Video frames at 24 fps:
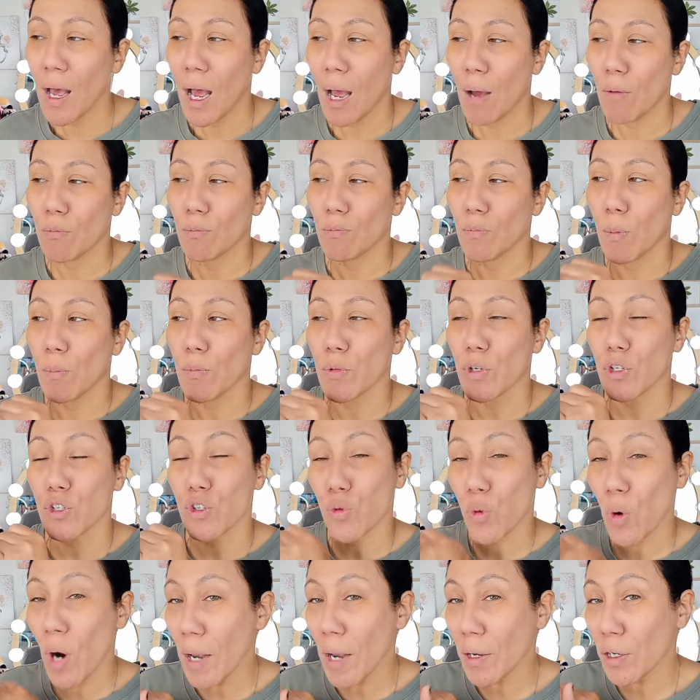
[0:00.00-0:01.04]
I'm, I'm going to
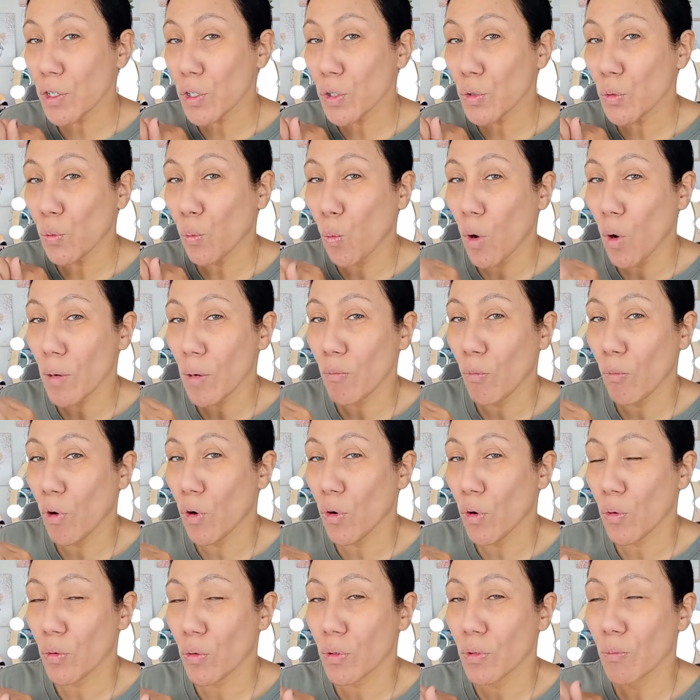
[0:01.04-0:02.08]
try to do one
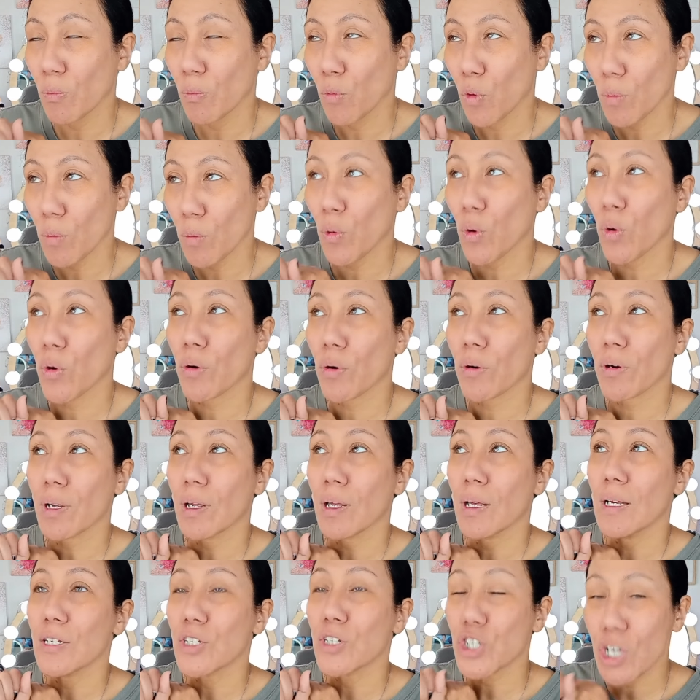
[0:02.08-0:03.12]
more one more
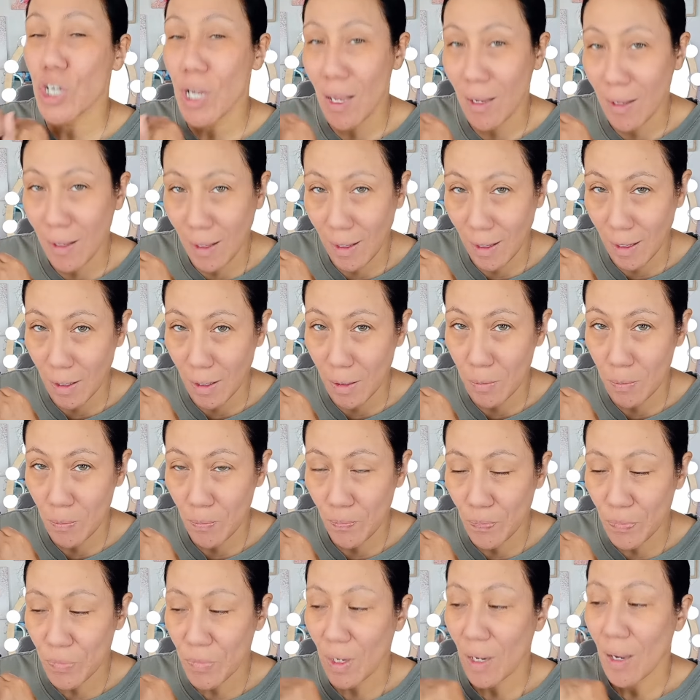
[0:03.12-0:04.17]
check in
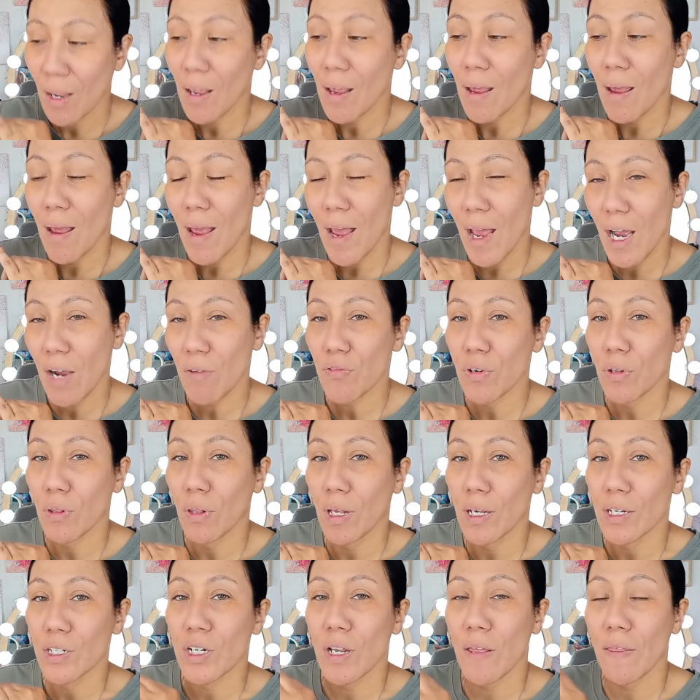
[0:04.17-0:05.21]
after
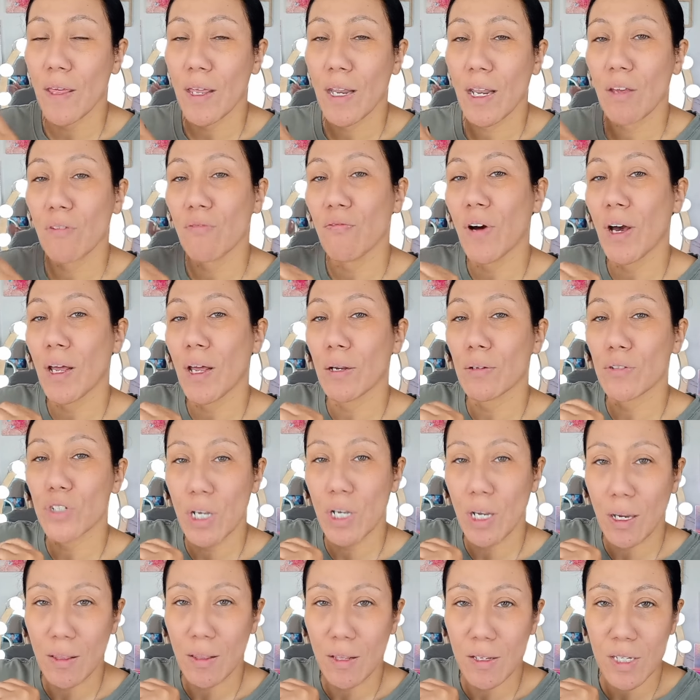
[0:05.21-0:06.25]
lunch and then a final
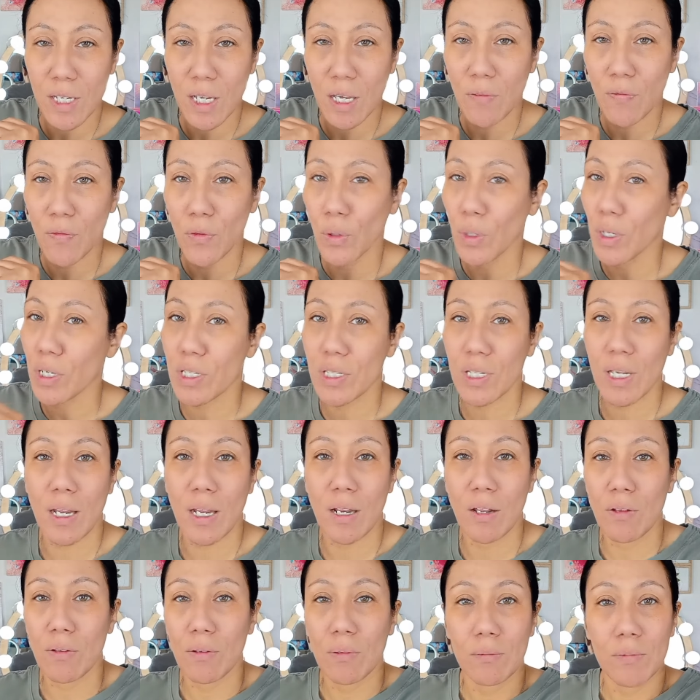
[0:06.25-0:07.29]
check in this afternoon. It just kind
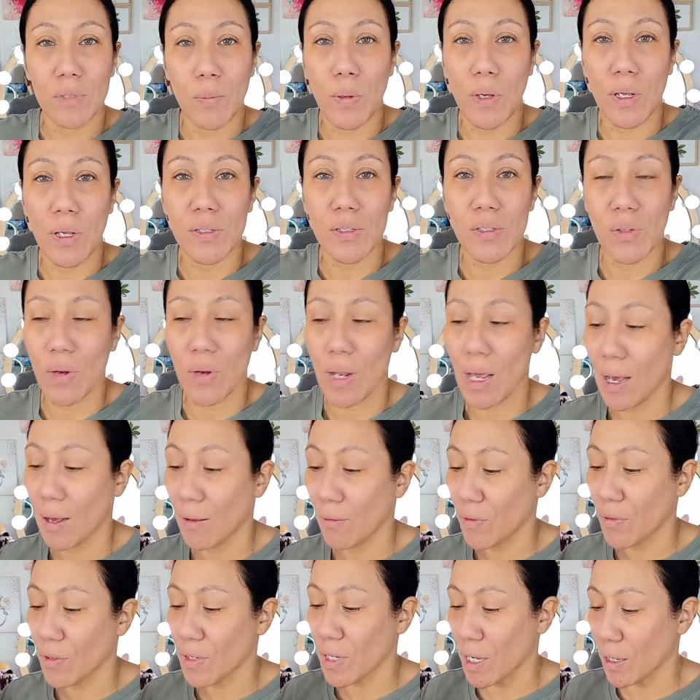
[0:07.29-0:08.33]
of depends on how
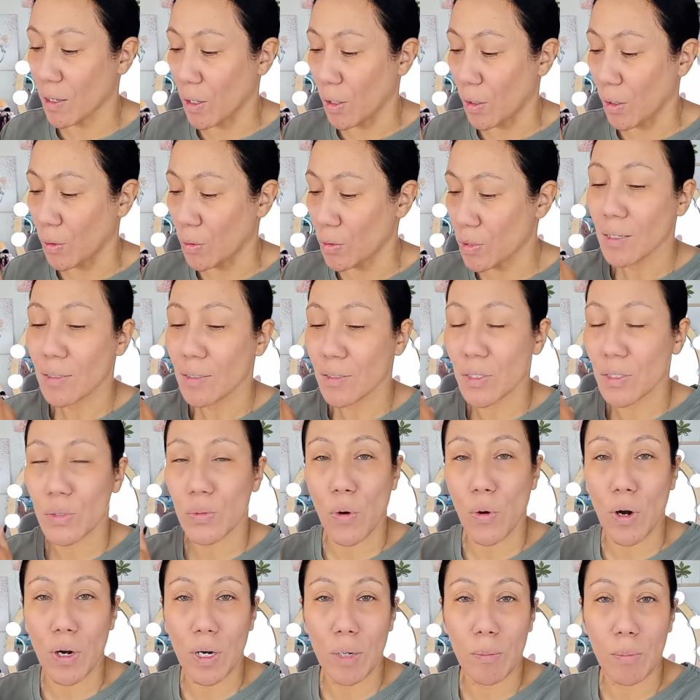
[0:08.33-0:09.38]
the day goes since we
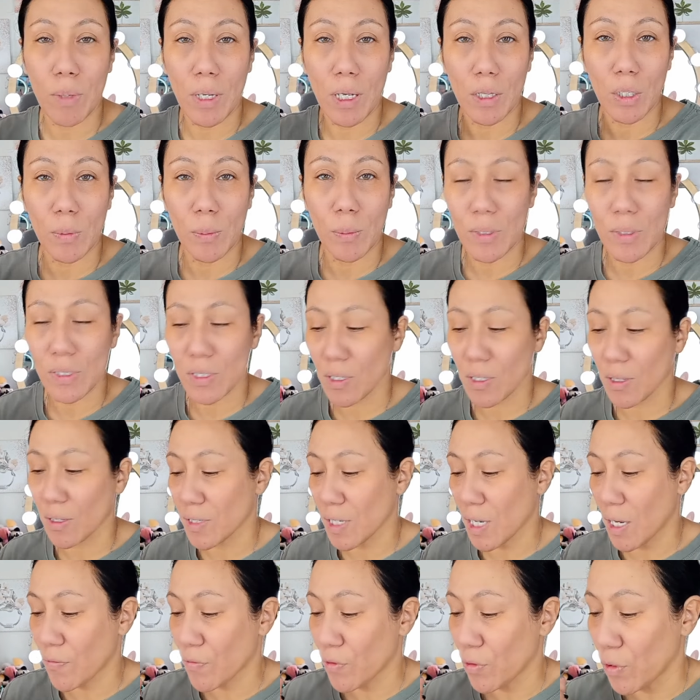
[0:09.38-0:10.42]
are going to be a little bit busy this
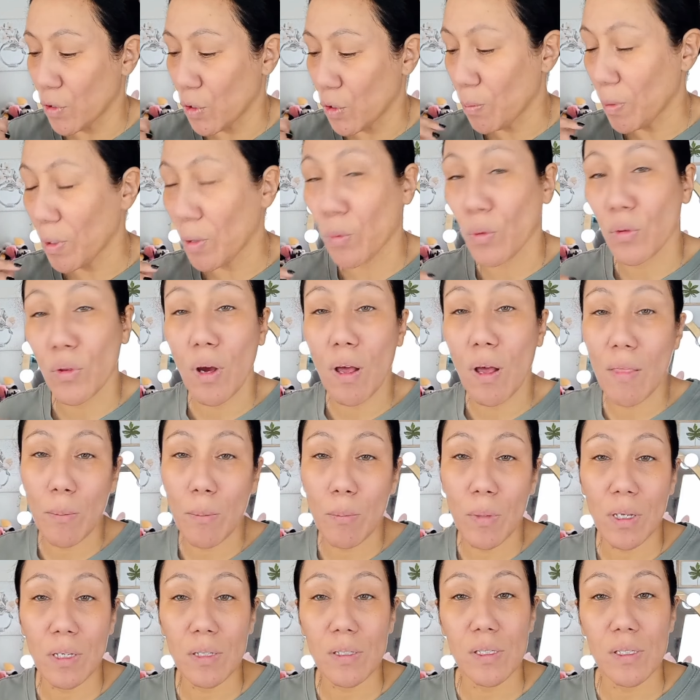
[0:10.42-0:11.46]
afternoon. But with all that
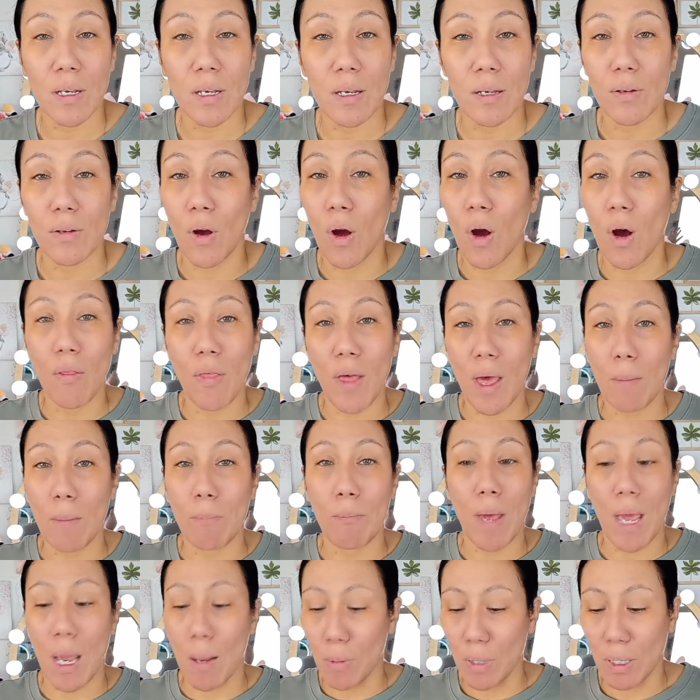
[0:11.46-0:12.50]
being said, all that
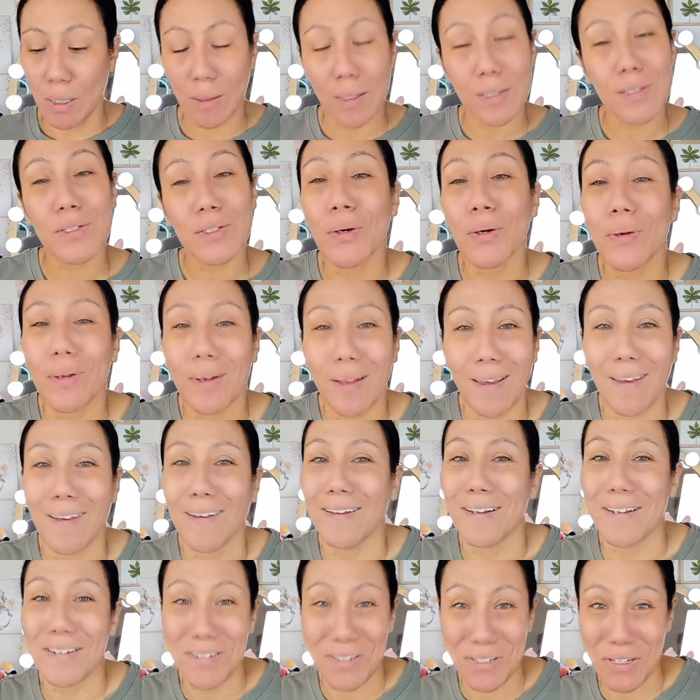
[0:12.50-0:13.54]
babbling, let's go ahead
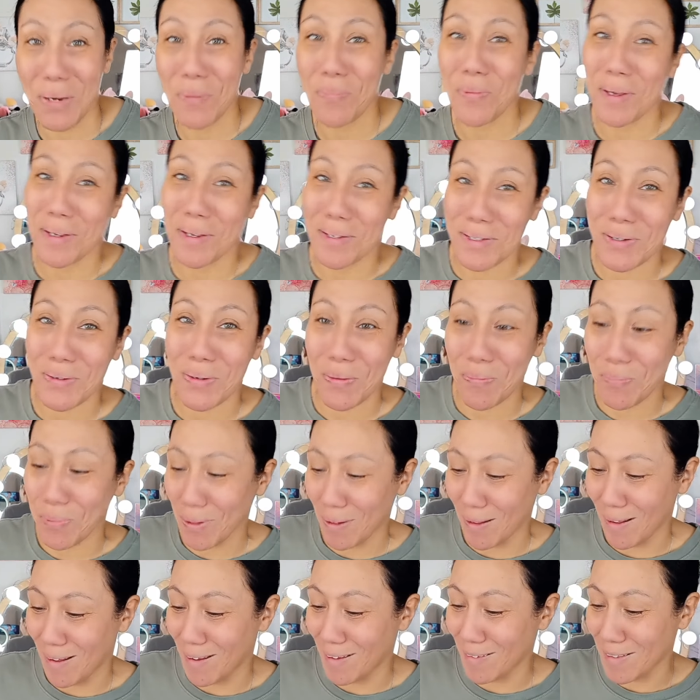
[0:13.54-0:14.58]
and jump into
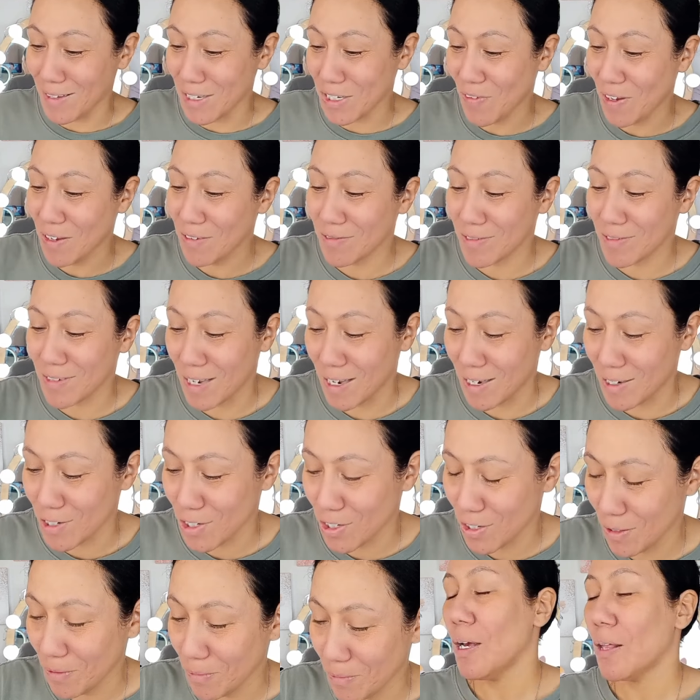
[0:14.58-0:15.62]
applying this
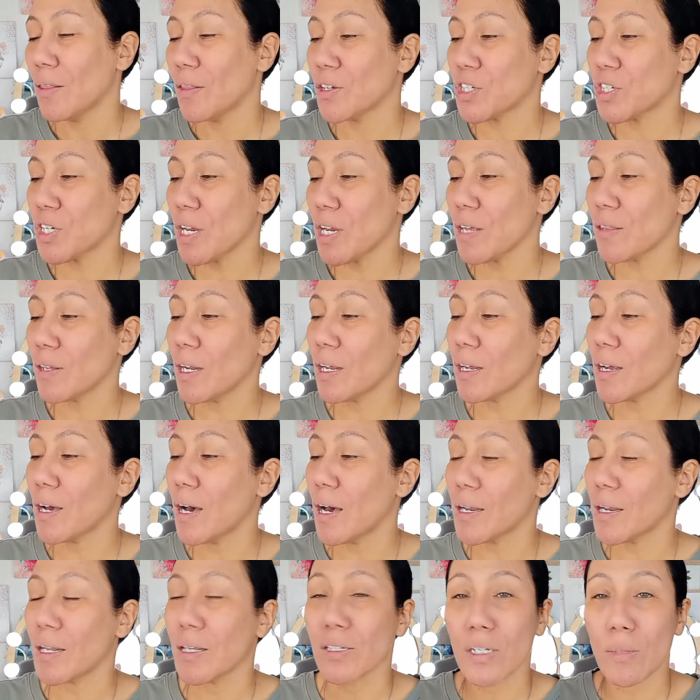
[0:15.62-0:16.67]
foundation. The shade that I
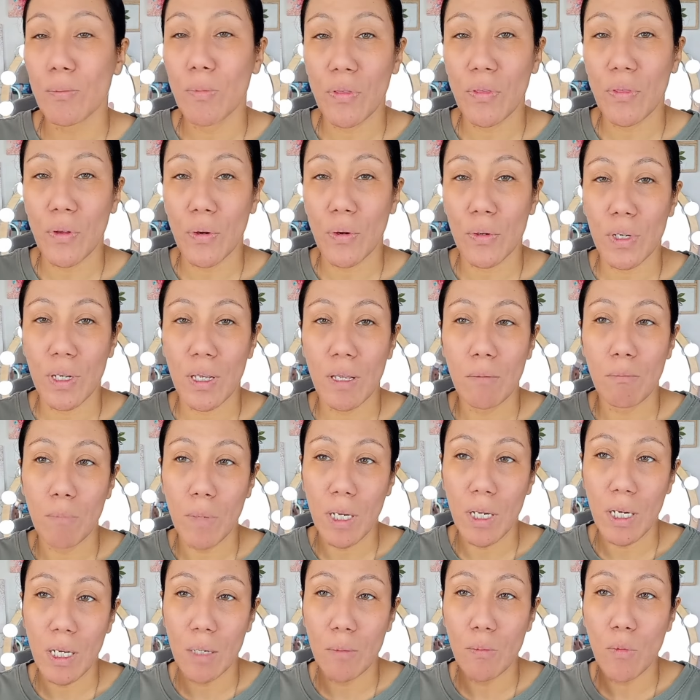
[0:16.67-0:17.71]
got is number 30,
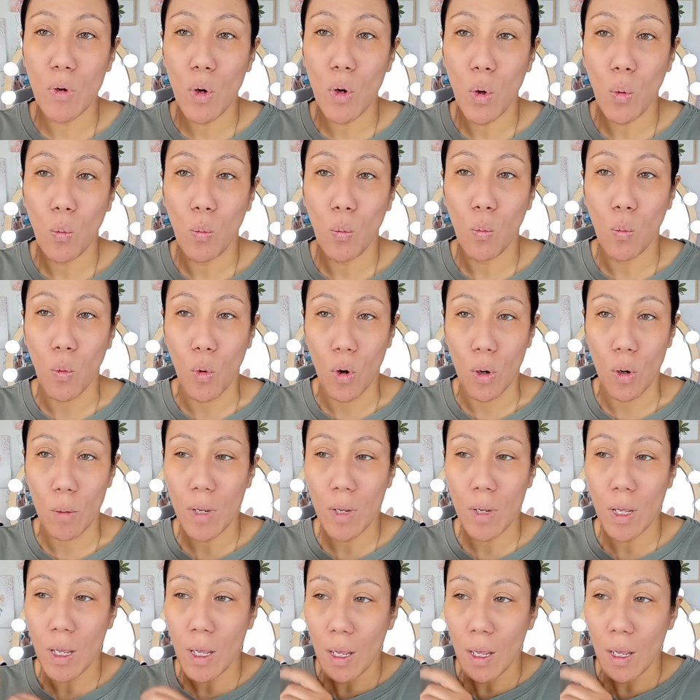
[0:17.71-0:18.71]
medium warm.